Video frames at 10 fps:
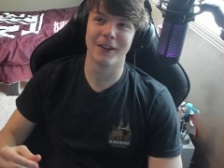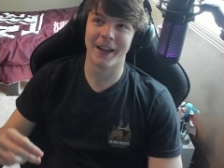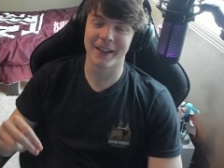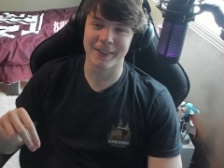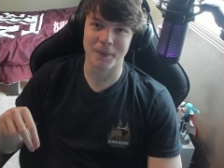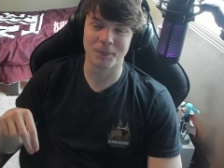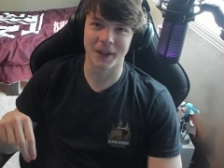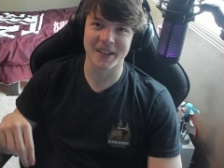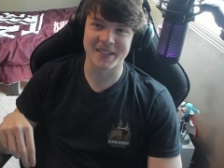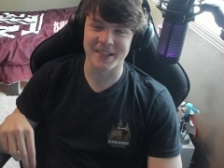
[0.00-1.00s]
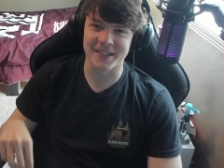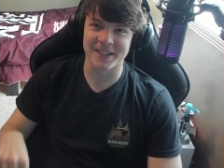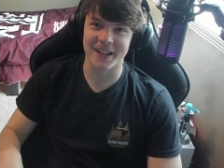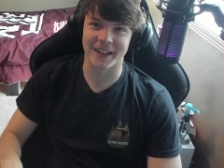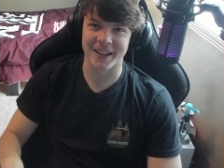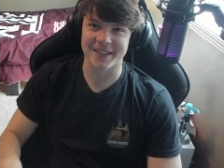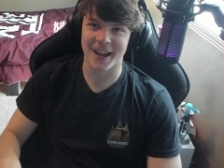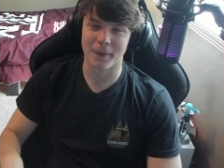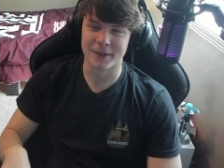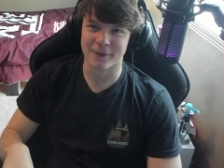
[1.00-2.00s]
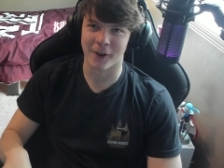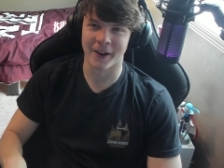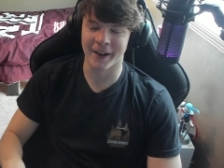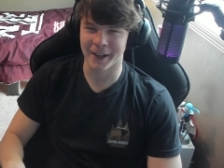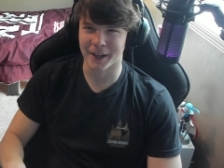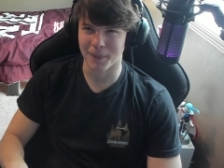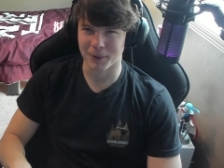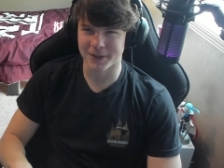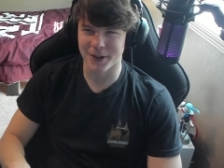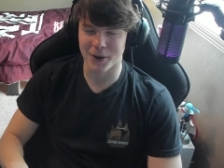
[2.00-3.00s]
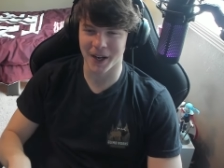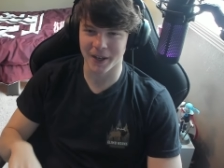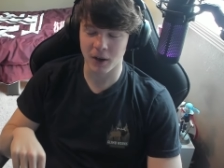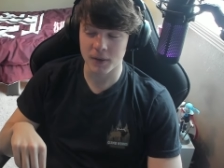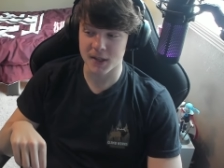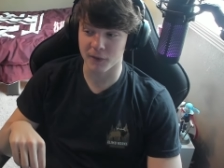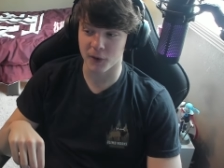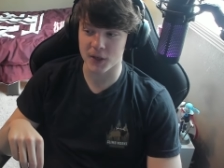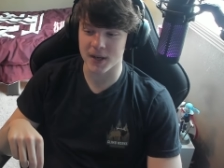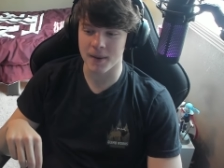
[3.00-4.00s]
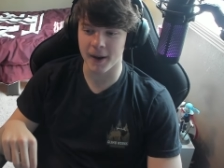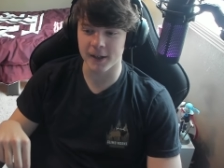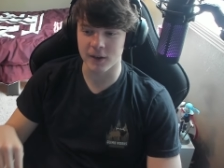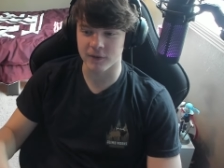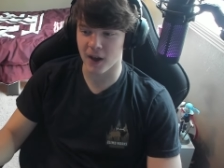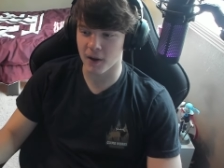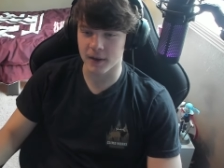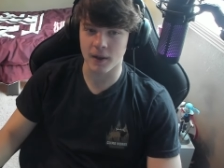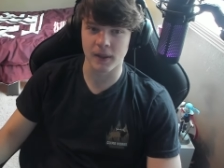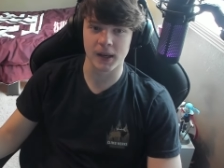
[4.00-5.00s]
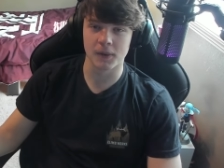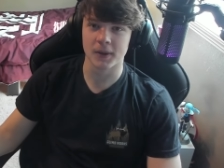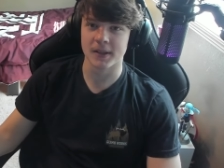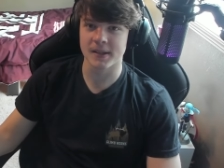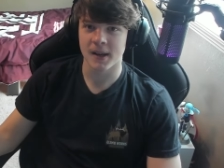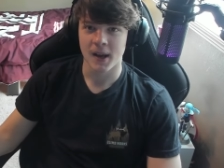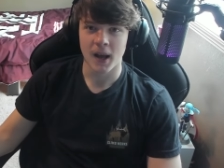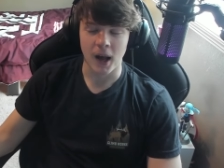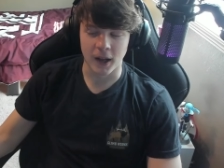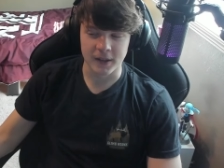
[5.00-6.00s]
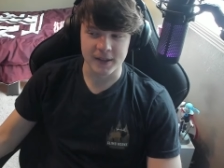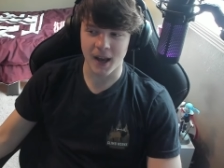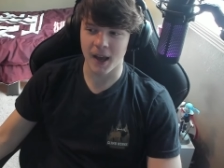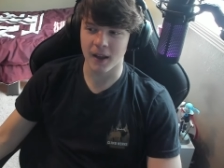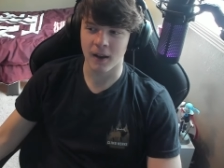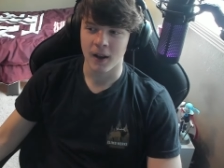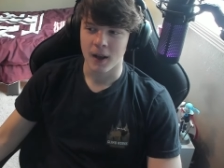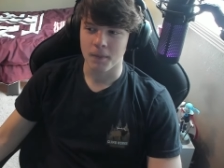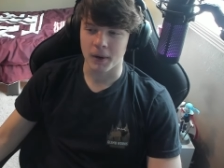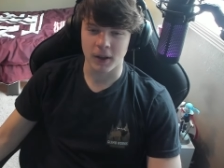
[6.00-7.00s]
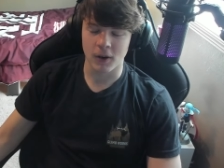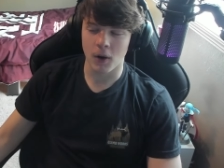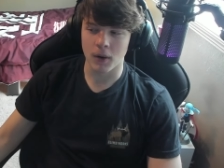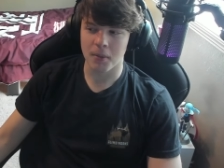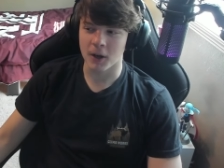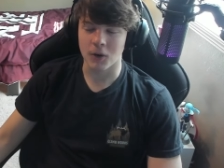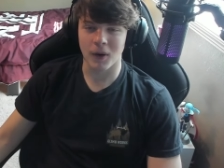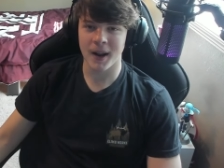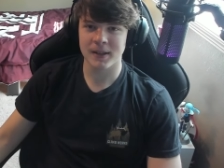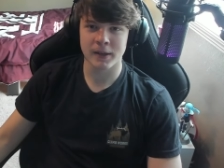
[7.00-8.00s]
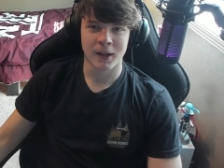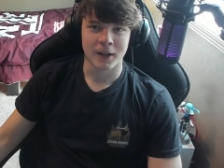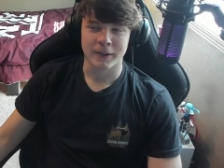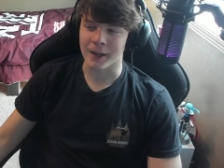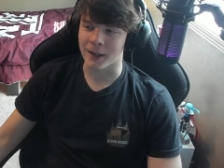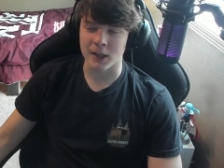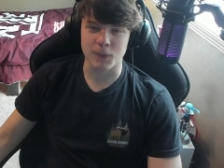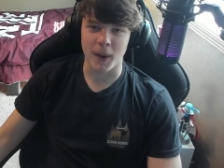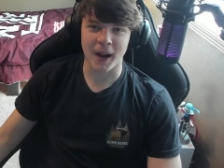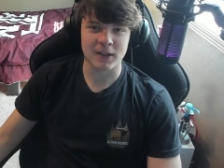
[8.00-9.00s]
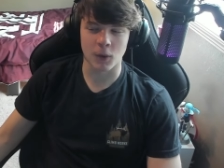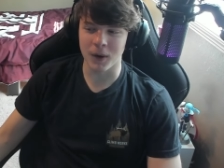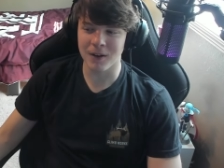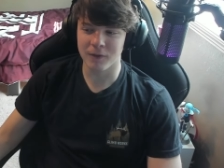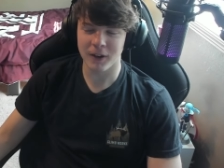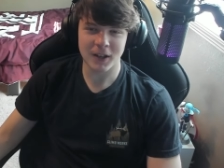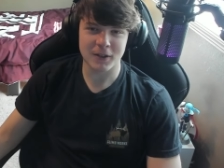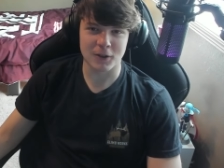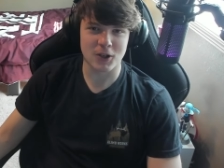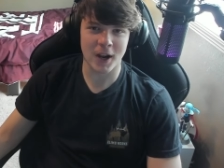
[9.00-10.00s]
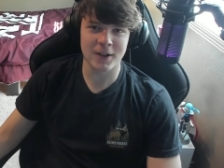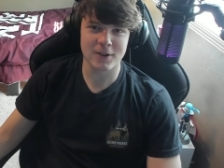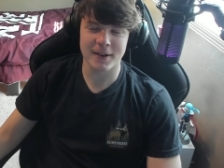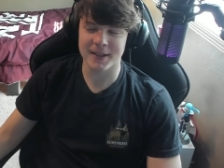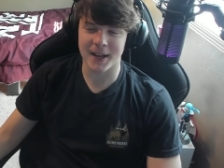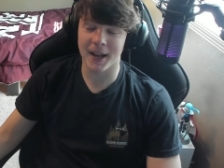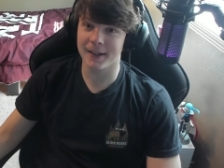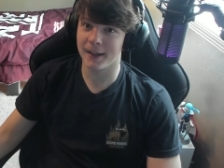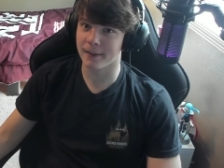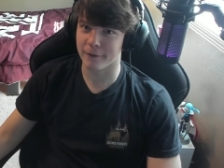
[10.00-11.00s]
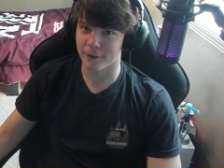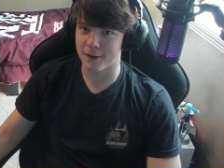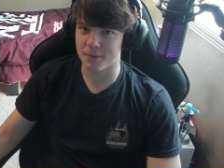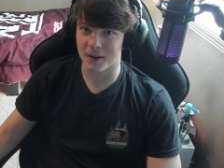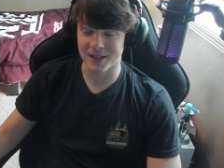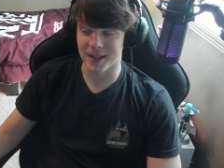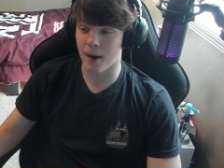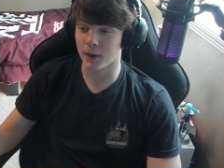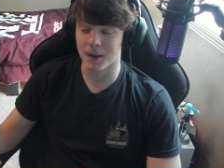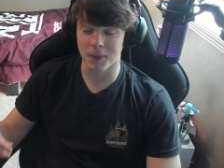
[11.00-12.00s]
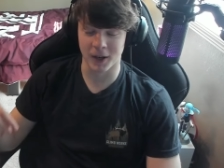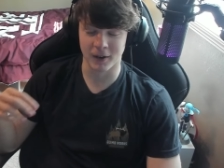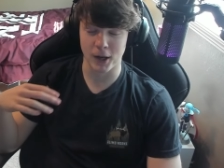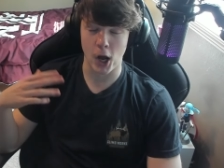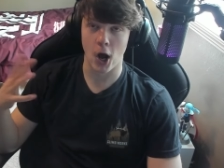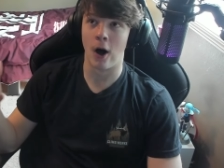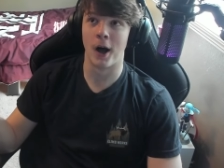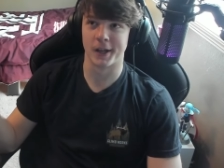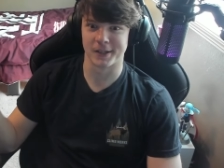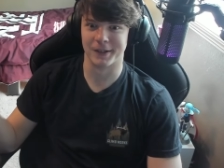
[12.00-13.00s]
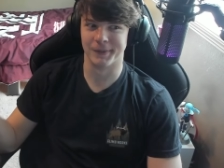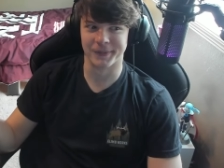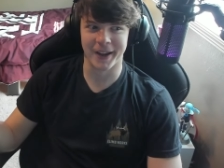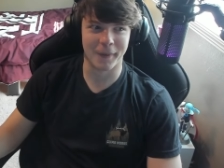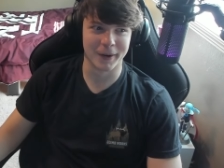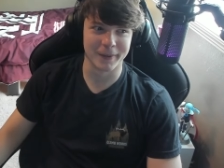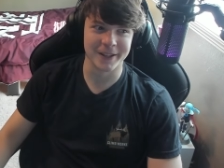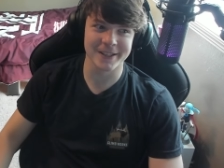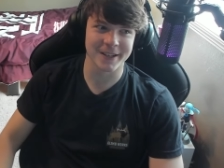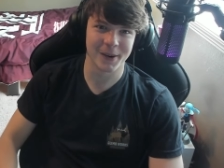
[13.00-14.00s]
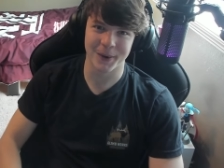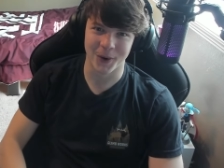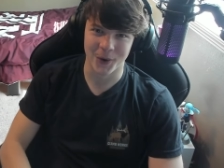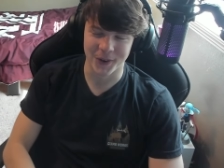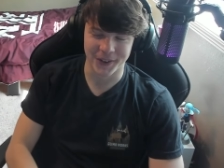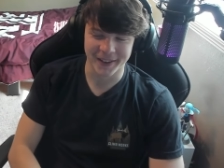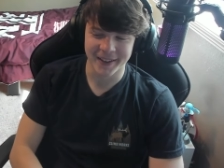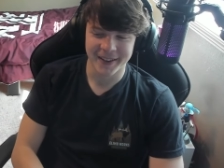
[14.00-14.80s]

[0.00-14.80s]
like the place it stuck us out was very inopportune. I know it was the first time Andy found out that he was undead, but you know what would have been great? Taking us back to when Victor changed into Andy in the first place. That would have been awesome. That would have been so cool.